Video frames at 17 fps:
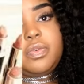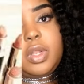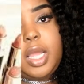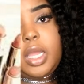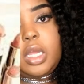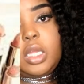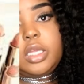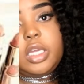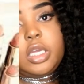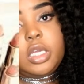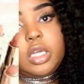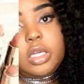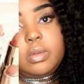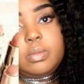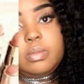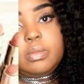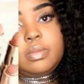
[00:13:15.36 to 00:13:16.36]
for like a
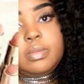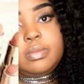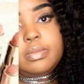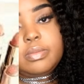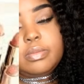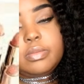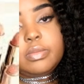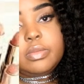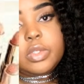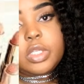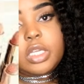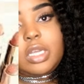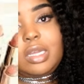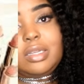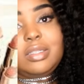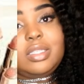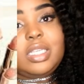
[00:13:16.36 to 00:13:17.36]
year.
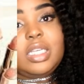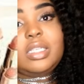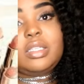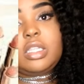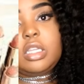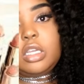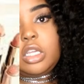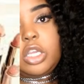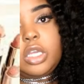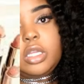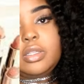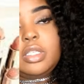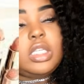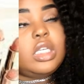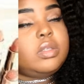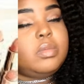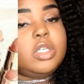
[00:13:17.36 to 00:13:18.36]

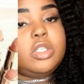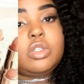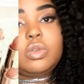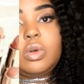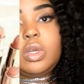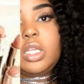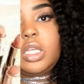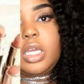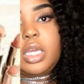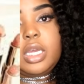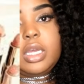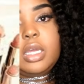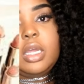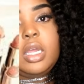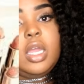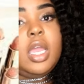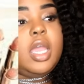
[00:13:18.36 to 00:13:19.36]
6 months to a
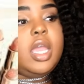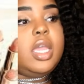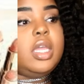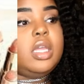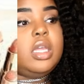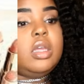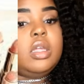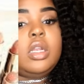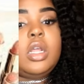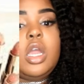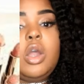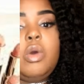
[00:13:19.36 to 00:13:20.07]
year. And